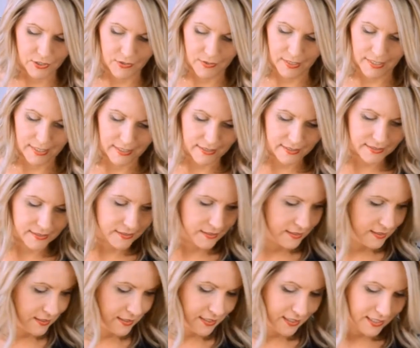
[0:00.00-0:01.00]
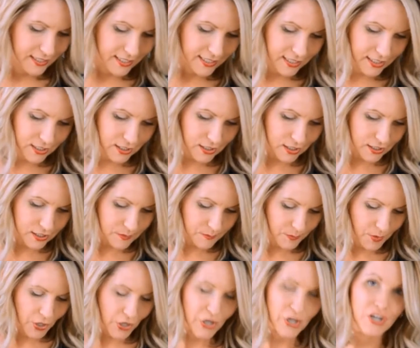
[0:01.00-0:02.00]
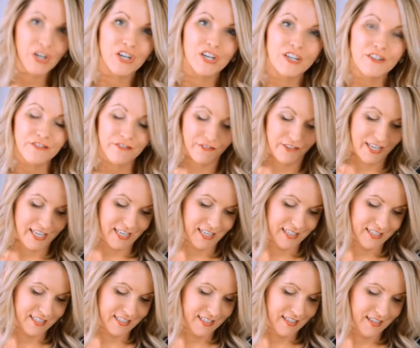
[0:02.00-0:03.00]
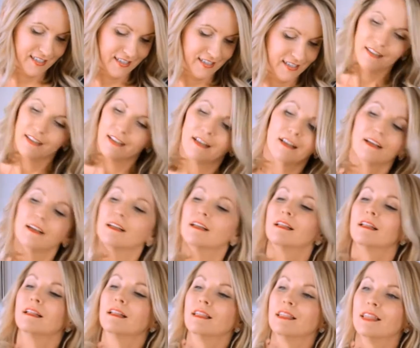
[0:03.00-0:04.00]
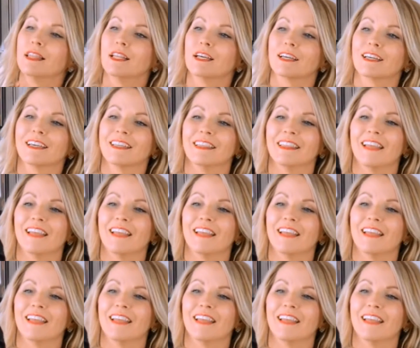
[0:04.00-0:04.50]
you guys. He looks perfect. Look at